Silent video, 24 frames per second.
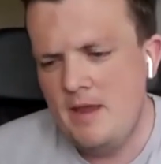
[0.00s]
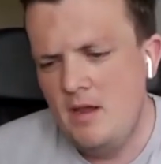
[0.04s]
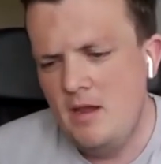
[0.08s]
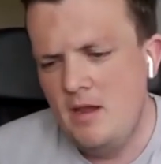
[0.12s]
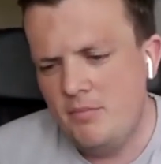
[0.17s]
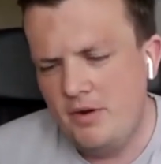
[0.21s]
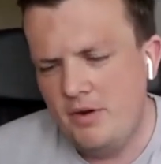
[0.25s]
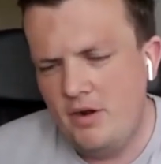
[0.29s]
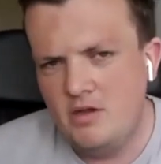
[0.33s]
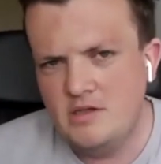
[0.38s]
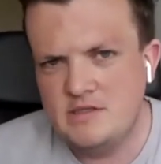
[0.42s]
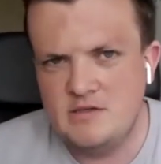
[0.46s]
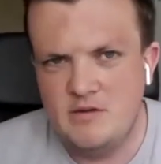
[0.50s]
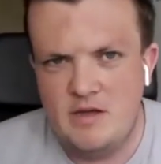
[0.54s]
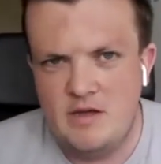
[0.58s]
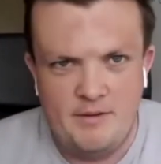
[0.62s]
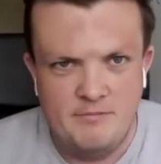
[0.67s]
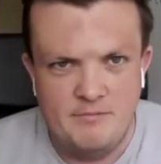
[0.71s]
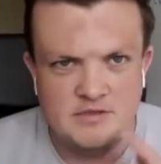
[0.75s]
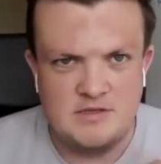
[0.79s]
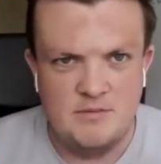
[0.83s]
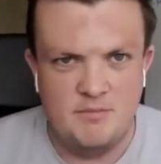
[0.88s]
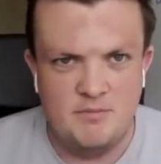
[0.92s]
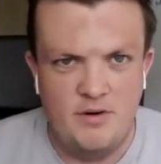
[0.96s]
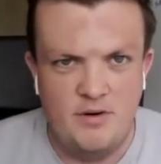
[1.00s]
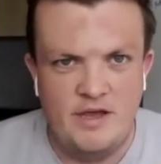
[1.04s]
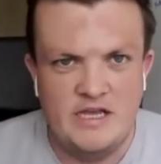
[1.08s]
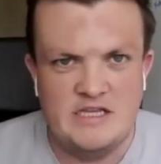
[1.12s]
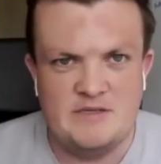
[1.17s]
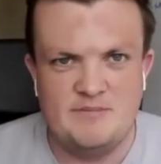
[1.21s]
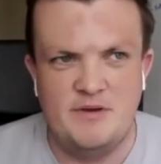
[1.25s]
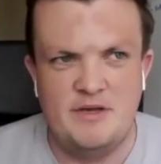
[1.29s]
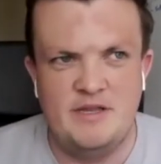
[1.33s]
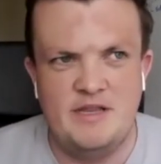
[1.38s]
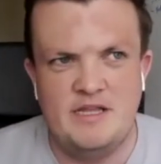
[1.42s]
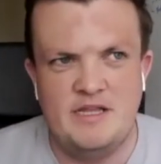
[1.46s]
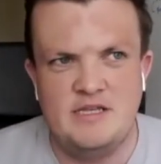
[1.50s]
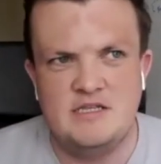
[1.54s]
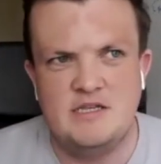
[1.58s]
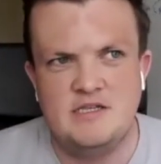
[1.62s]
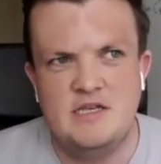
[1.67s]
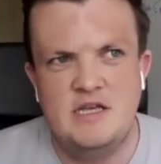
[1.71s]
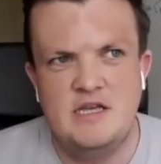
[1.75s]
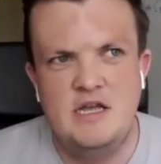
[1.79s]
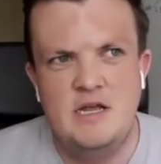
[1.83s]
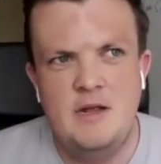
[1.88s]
But also, and I was surprised by this, because